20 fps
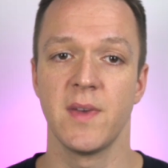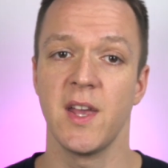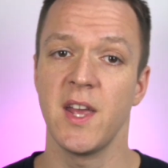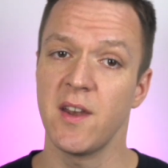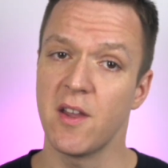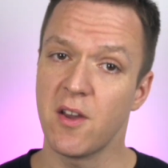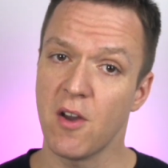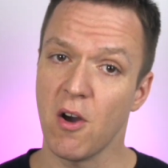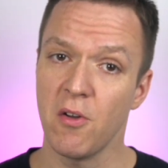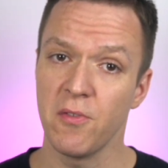
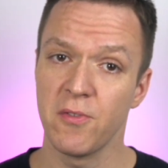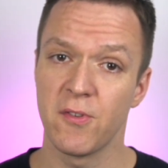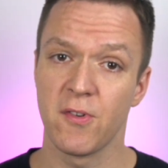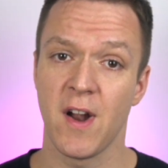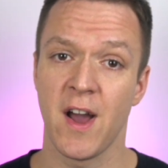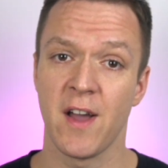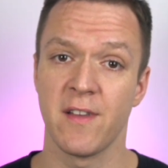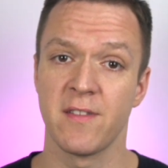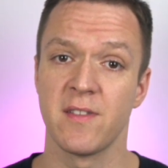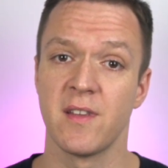In
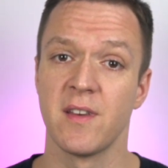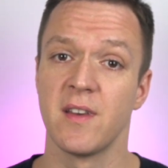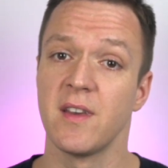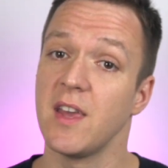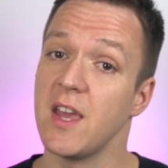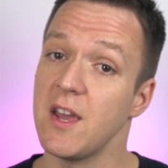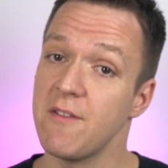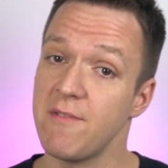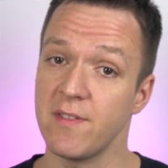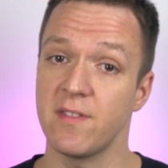contrast,
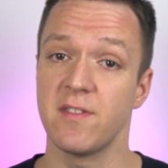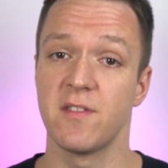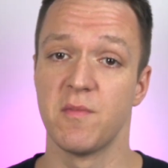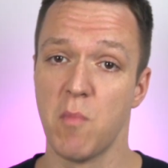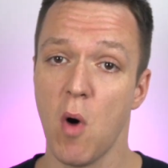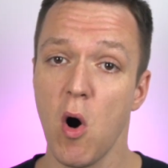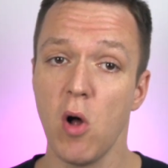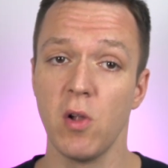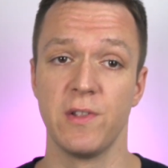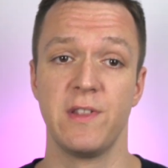even
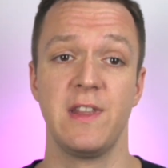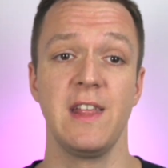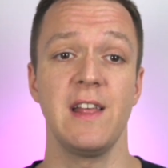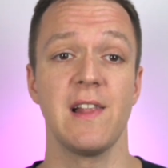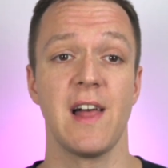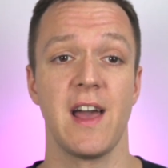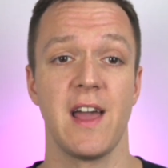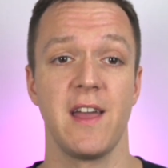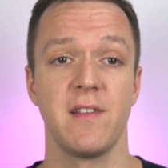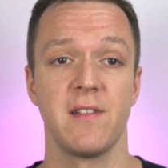small
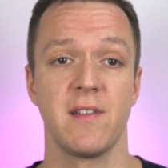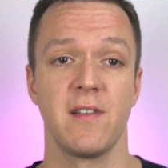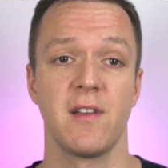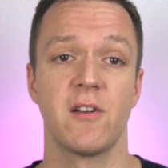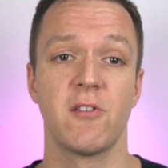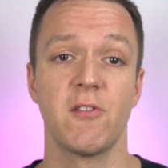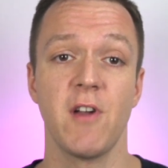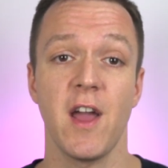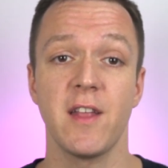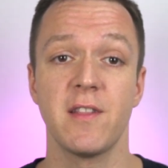delays
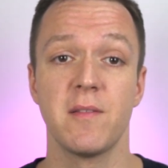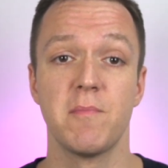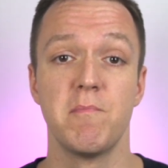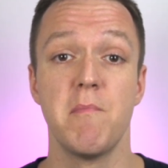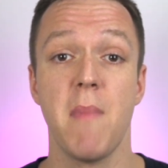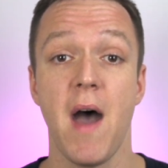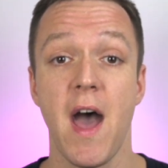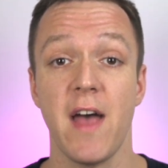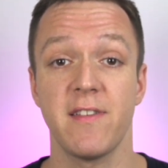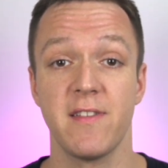create
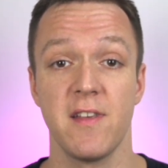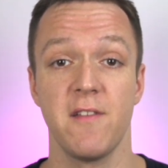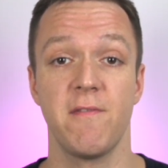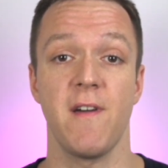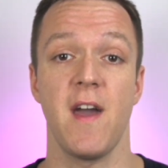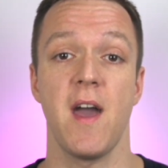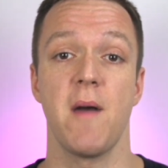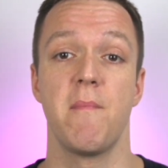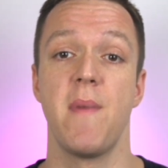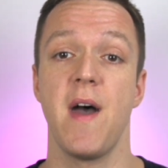
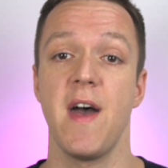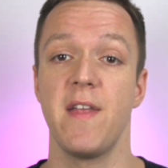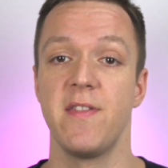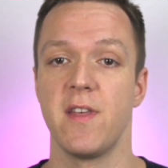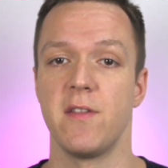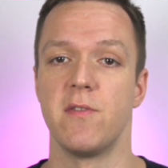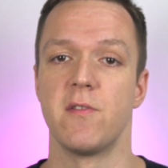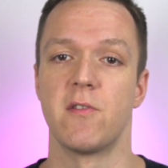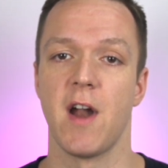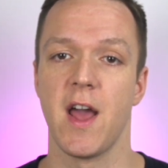massive
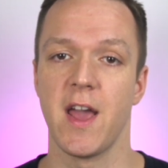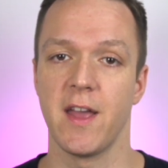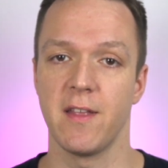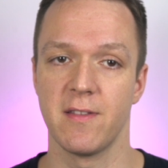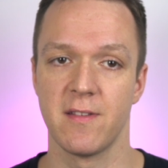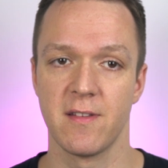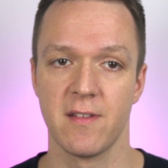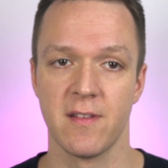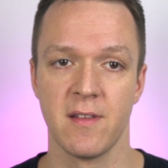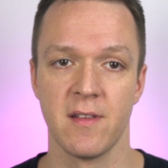abandon
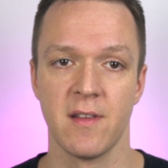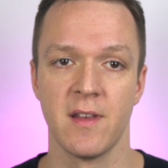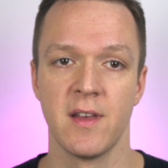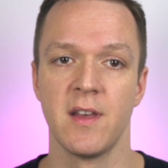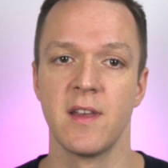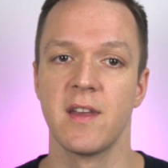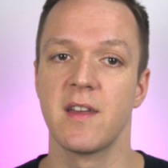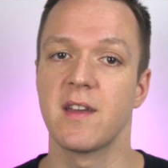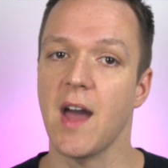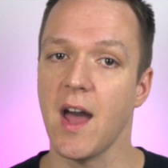rates.
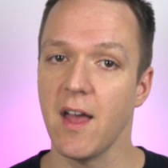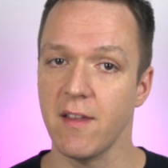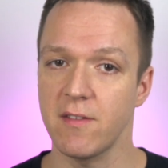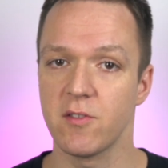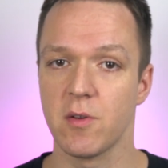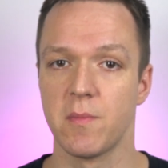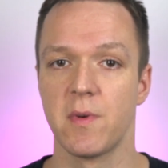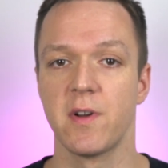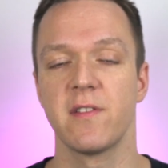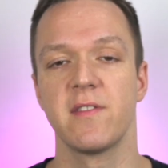
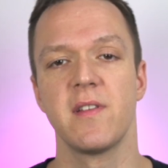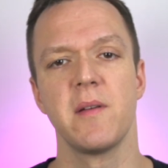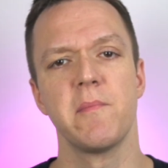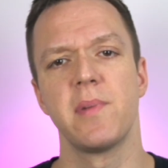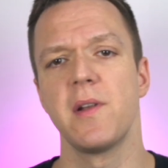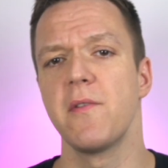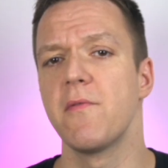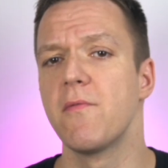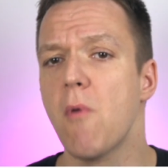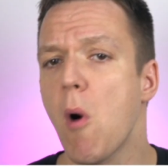Customers
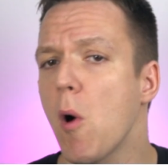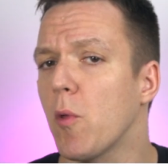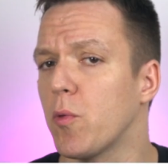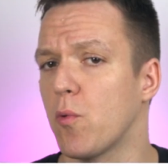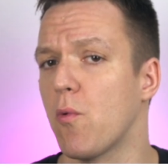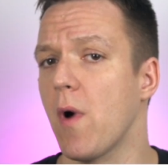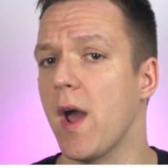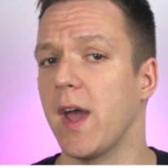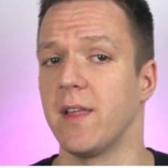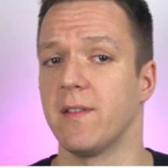simply
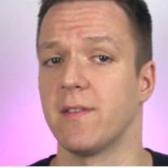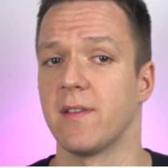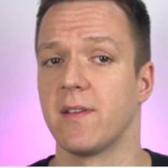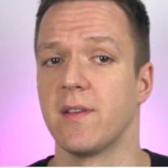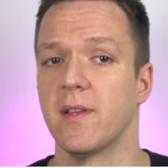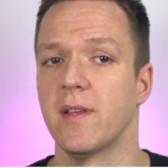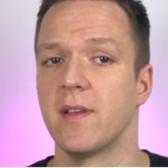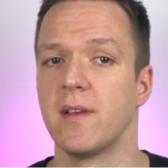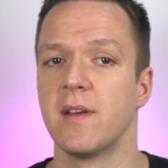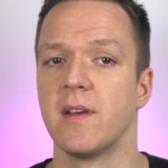won't wait.
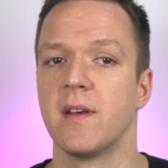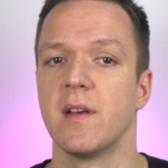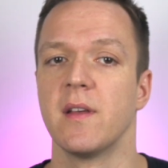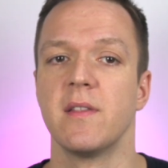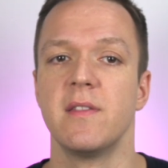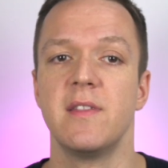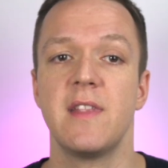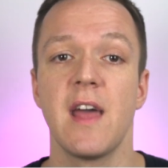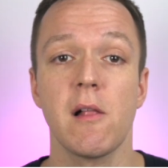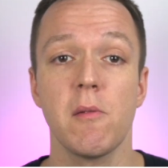
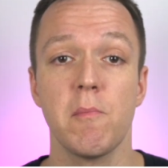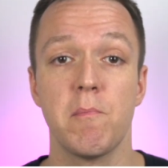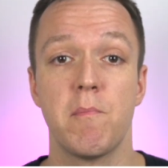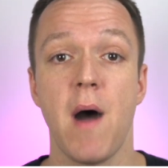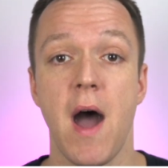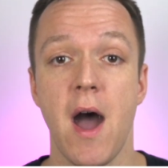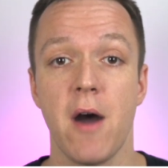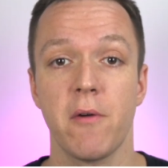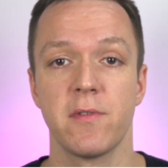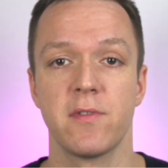They'll
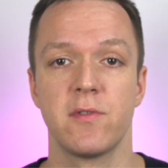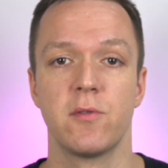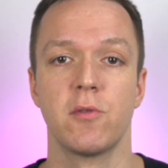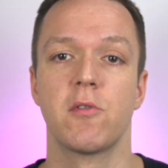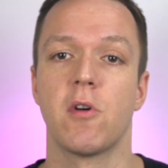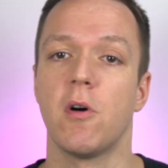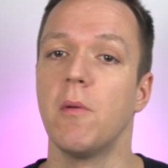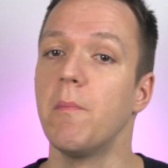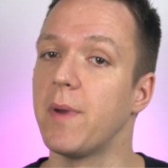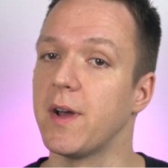bounce to
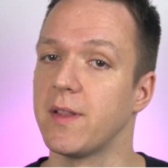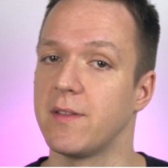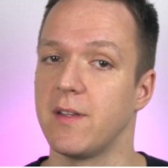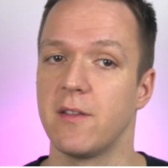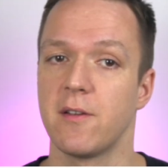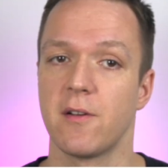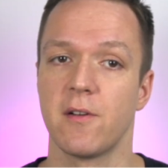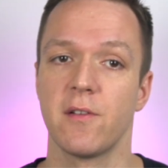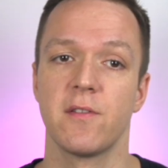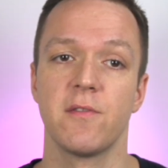
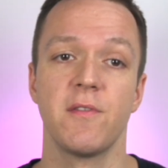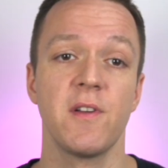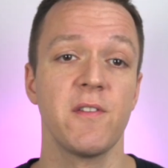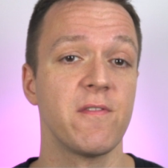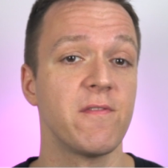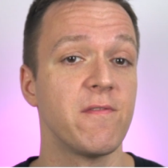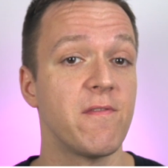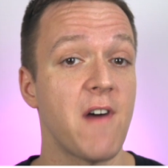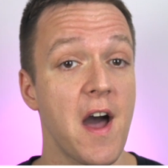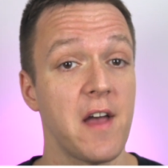competitors with
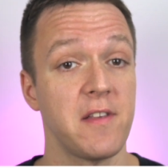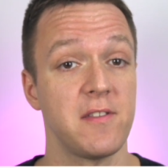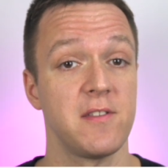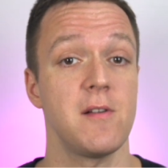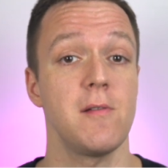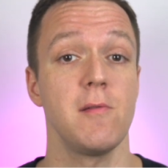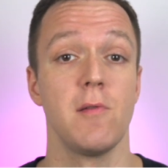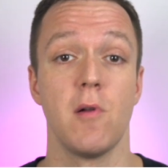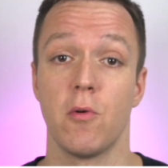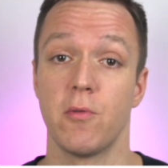
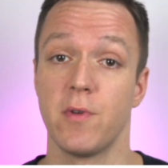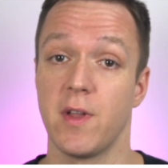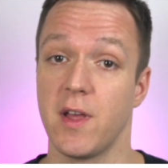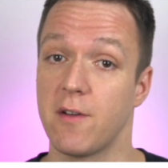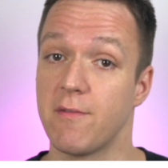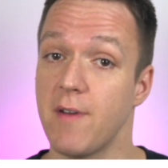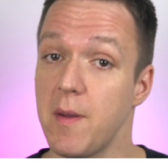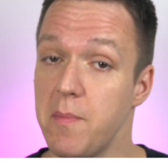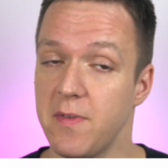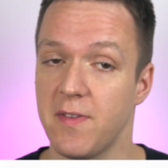faster loading
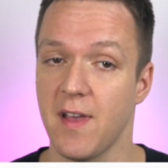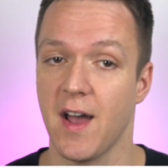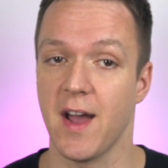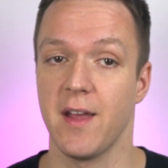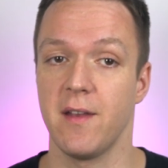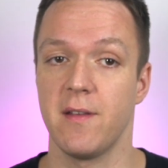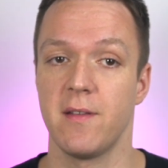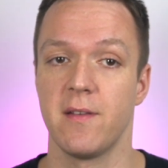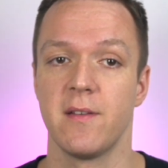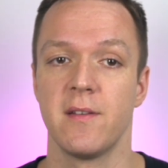
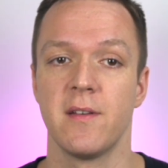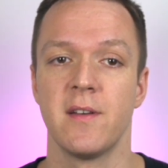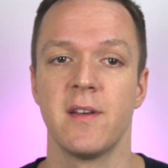website.